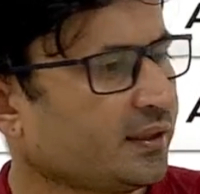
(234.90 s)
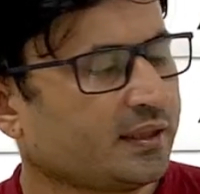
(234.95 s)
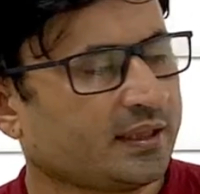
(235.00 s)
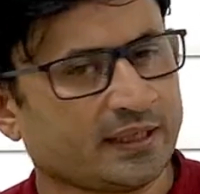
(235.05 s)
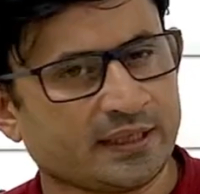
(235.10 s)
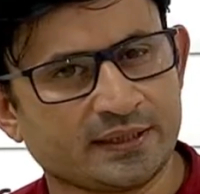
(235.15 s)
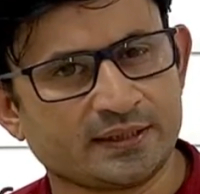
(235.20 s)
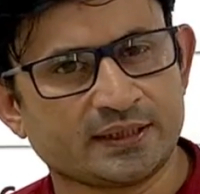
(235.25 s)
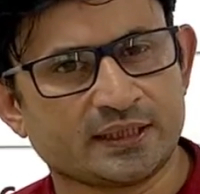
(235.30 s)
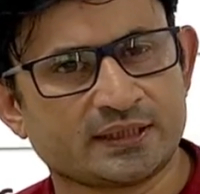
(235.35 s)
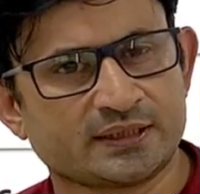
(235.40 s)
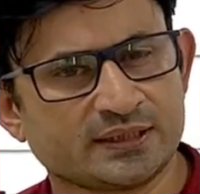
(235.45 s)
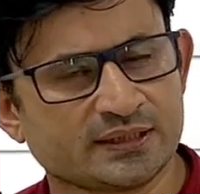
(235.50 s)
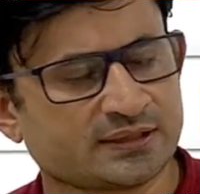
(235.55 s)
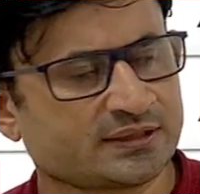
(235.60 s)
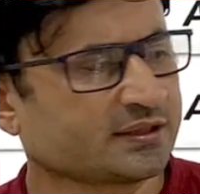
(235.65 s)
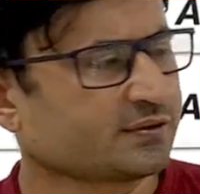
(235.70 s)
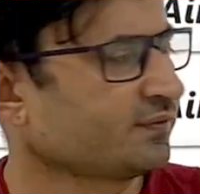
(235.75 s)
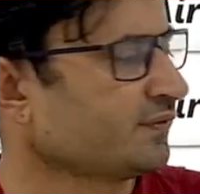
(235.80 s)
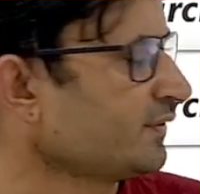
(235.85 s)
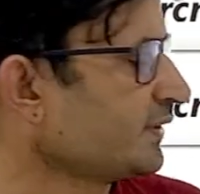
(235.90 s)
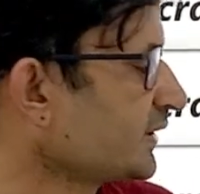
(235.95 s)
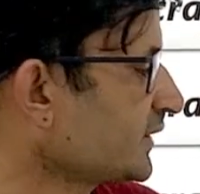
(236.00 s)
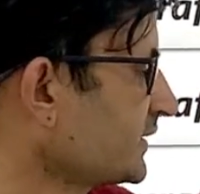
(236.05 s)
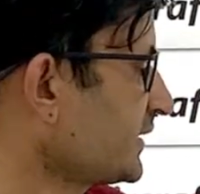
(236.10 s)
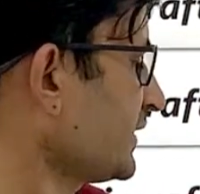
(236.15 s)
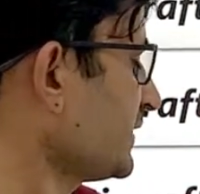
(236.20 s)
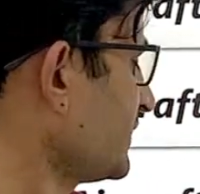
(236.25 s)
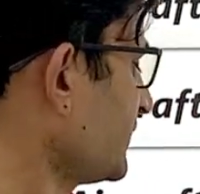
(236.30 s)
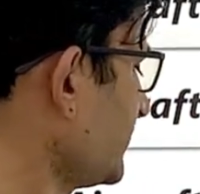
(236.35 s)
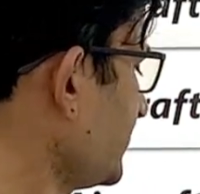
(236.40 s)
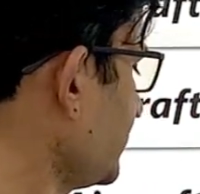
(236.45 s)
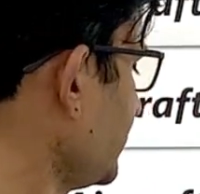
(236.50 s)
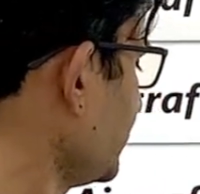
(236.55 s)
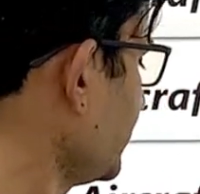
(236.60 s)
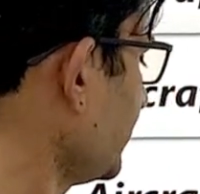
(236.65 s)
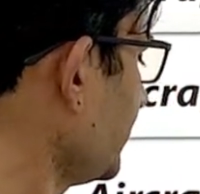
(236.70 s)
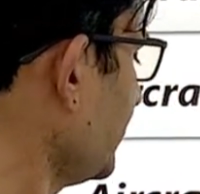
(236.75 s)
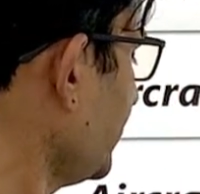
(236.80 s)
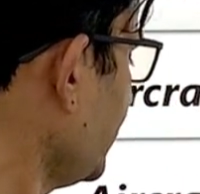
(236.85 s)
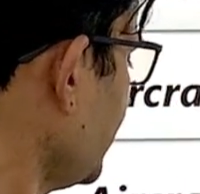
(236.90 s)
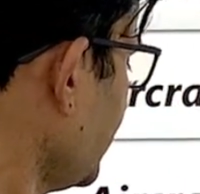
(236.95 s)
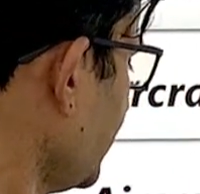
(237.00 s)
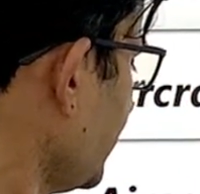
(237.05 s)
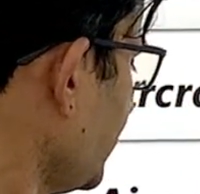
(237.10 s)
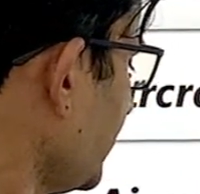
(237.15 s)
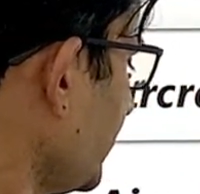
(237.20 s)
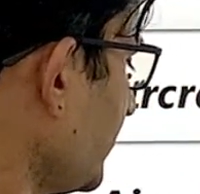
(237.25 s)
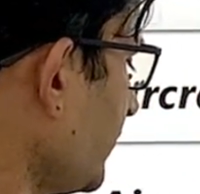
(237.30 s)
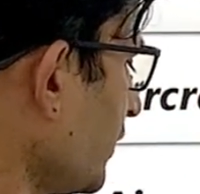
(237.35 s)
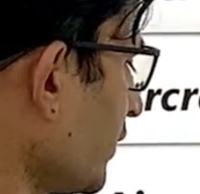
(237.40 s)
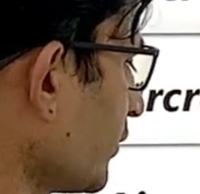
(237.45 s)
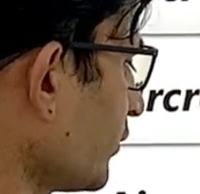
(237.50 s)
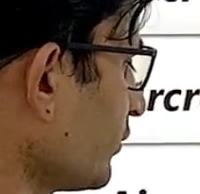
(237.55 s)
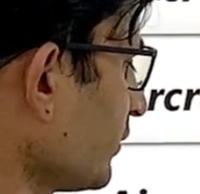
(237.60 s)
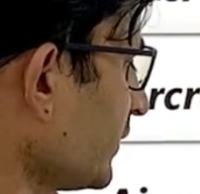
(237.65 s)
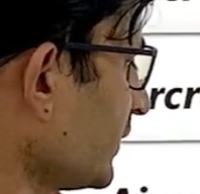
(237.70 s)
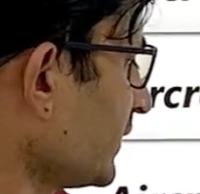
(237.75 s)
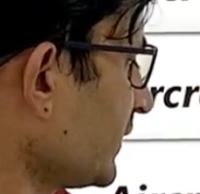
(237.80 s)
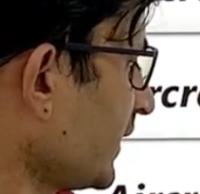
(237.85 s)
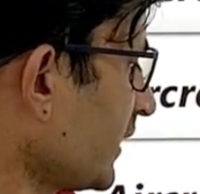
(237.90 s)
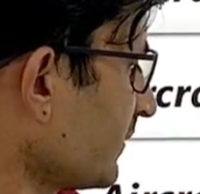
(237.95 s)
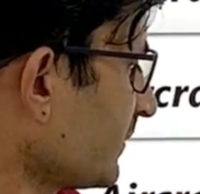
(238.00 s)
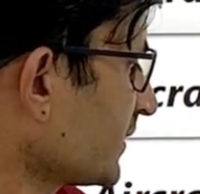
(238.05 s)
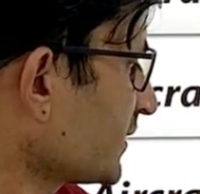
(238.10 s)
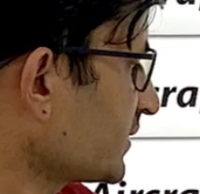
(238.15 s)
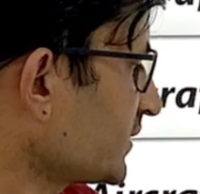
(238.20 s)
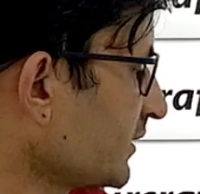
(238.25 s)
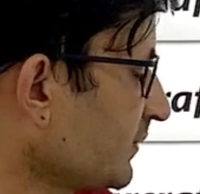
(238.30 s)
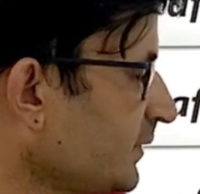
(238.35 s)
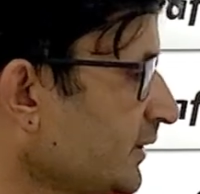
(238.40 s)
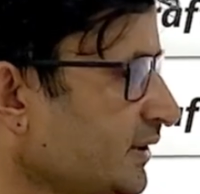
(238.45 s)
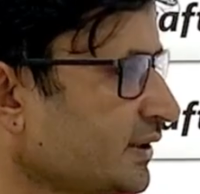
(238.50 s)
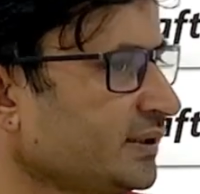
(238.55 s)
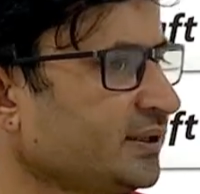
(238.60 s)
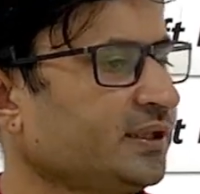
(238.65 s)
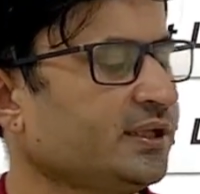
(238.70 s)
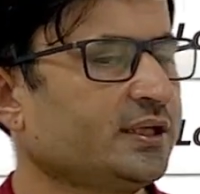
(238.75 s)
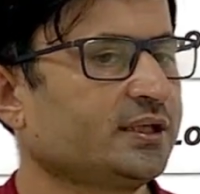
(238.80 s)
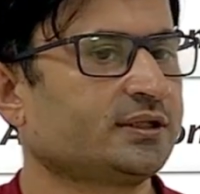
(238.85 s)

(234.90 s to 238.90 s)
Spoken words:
area, these things we will discuss in a longitudinal dynamic stability.